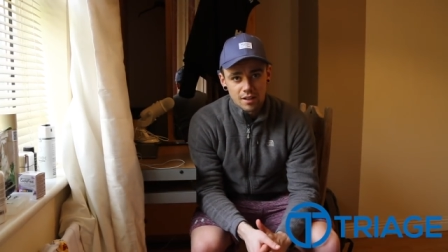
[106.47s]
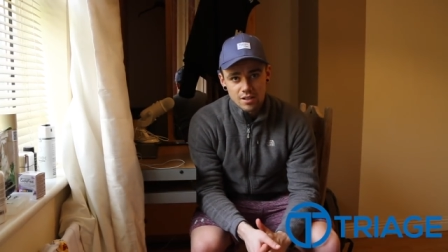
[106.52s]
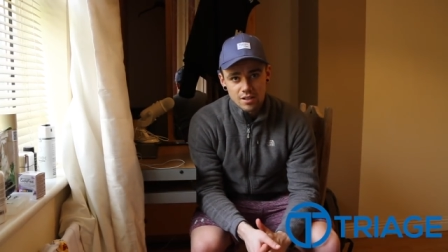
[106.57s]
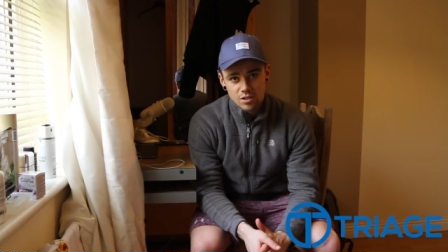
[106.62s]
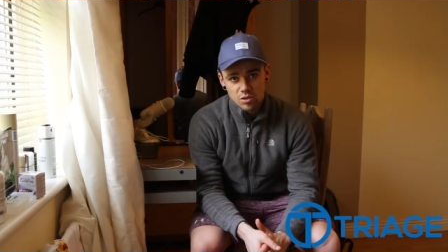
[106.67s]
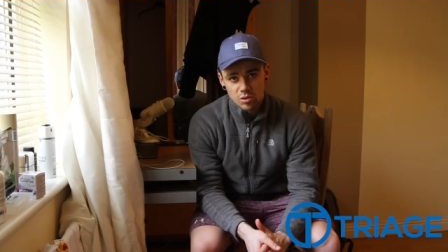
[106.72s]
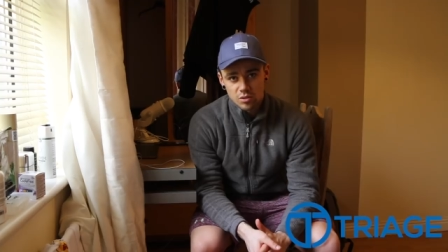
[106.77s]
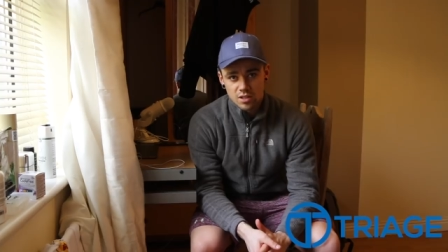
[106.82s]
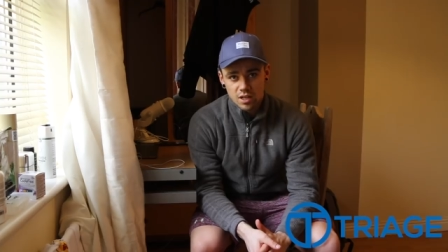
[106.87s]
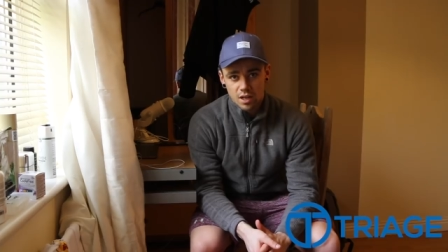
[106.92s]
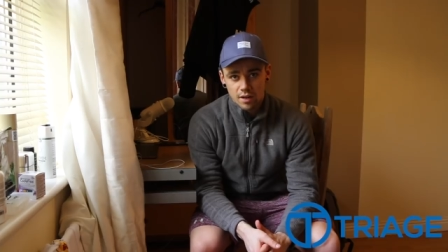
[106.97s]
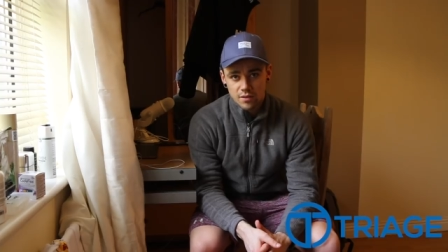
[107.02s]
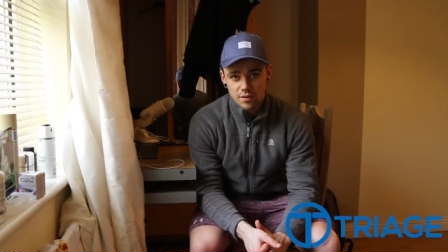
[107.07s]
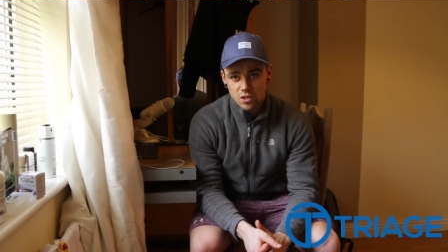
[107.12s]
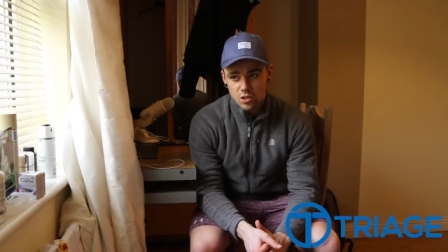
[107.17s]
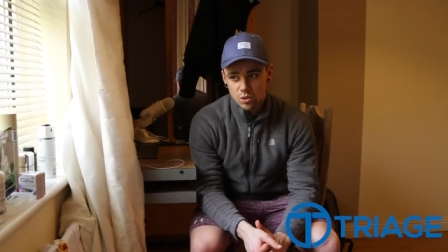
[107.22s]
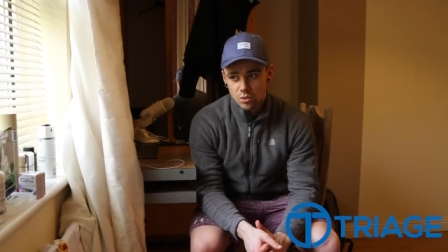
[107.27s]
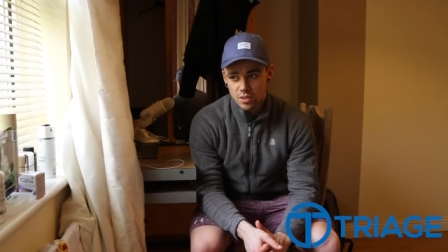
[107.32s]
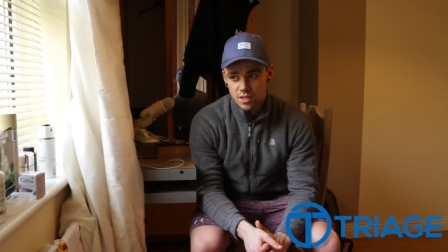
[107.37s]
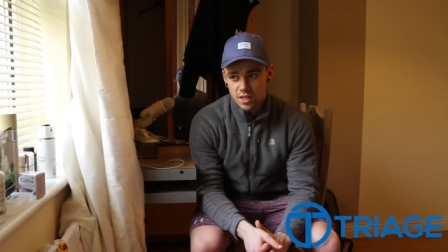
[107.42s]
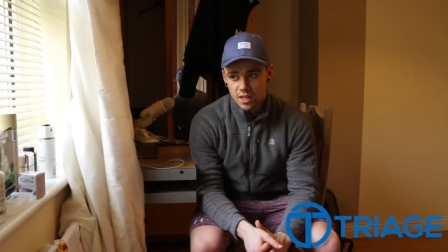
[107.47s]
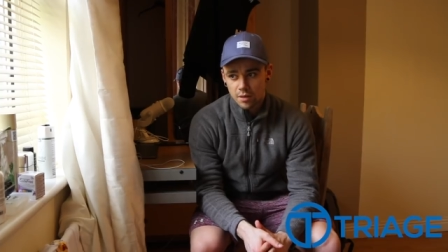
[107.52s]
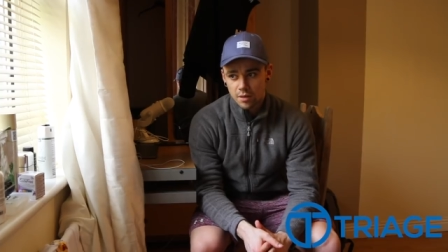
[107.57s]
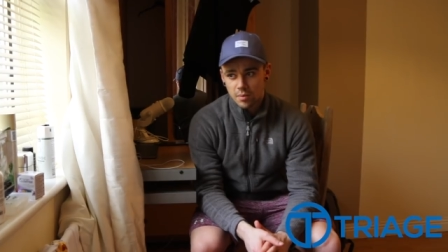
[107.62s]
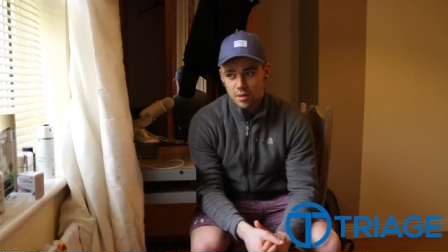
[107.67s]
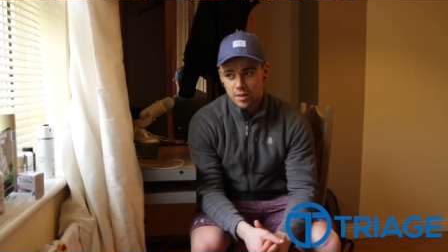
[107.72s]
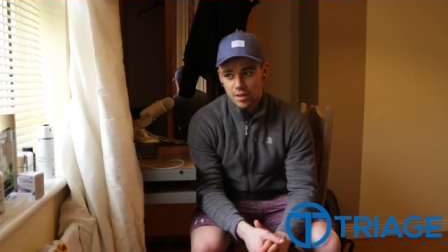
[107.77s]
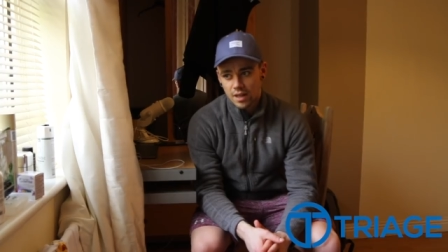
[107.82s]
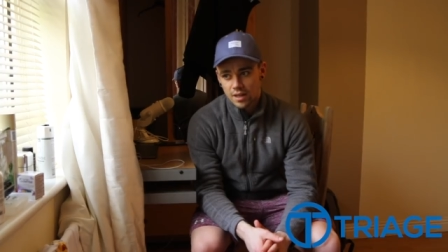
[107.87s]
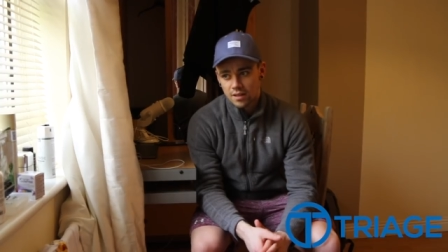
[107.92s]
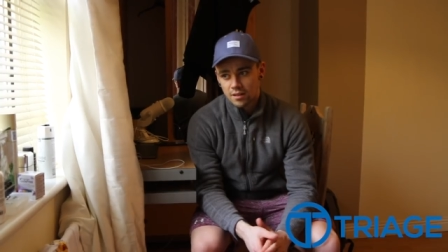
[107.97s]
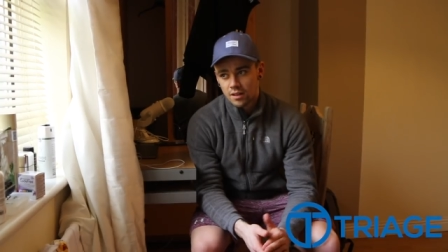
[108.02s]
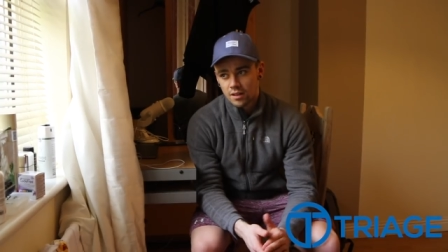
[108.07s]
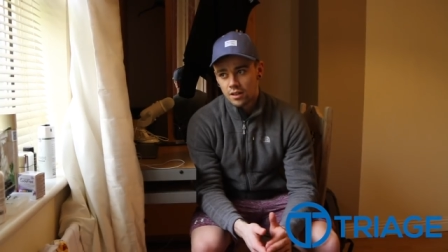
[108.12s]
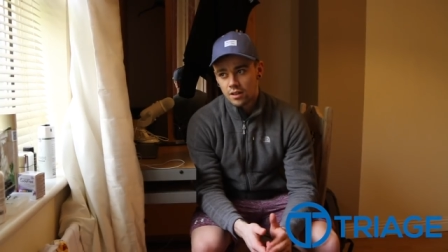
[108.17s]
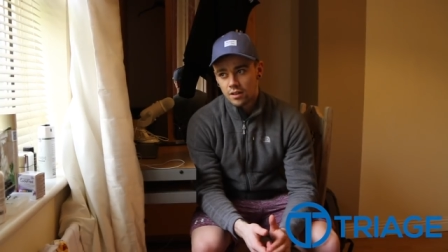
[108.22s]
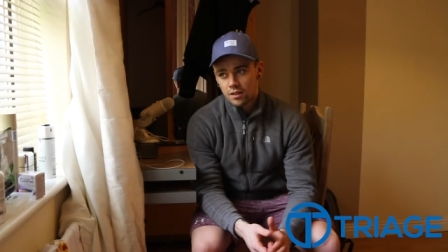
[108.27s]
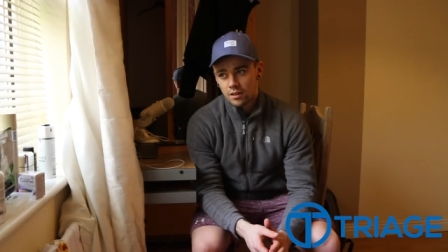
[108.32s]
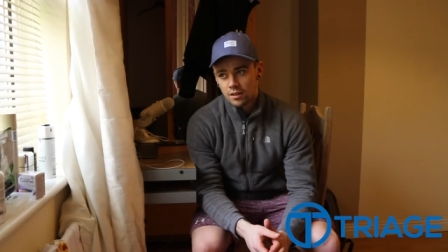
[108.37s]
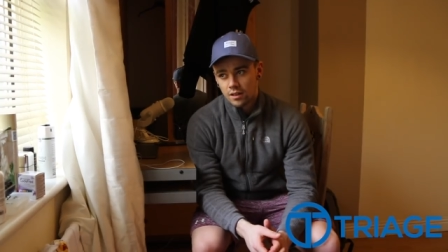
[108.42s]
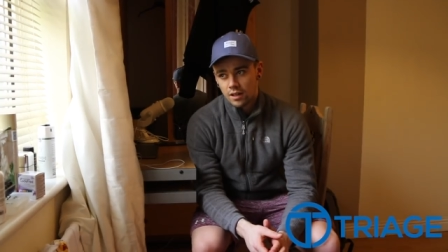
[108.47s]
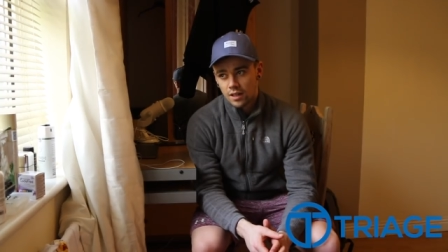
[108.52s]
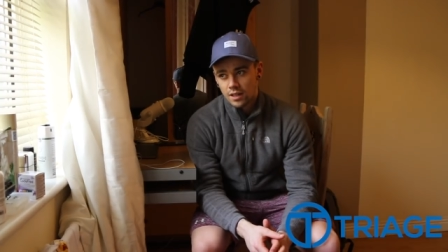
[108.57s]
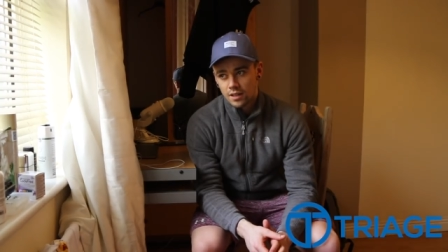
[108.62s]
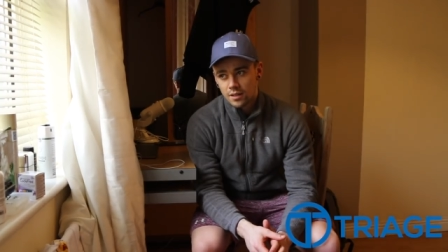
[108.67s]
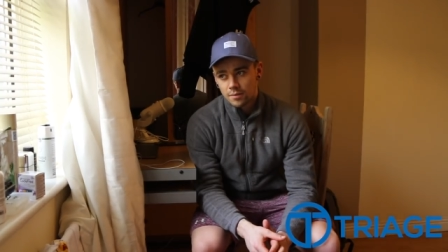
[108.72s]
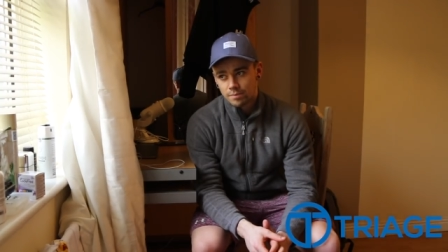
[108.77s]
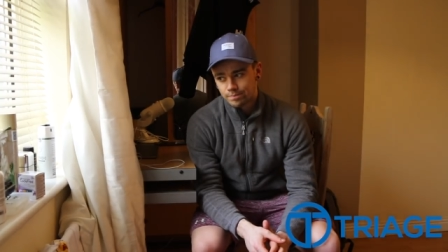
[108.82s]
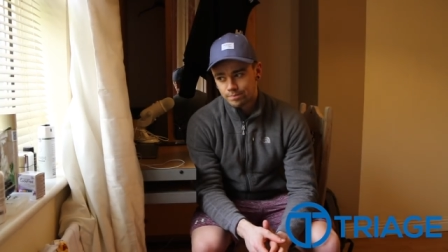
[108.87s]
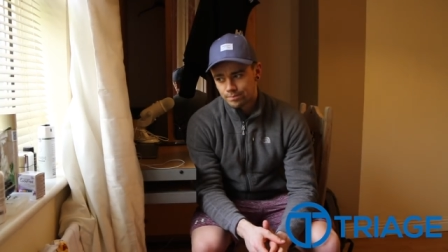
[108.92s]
So it's kind of associated with that, like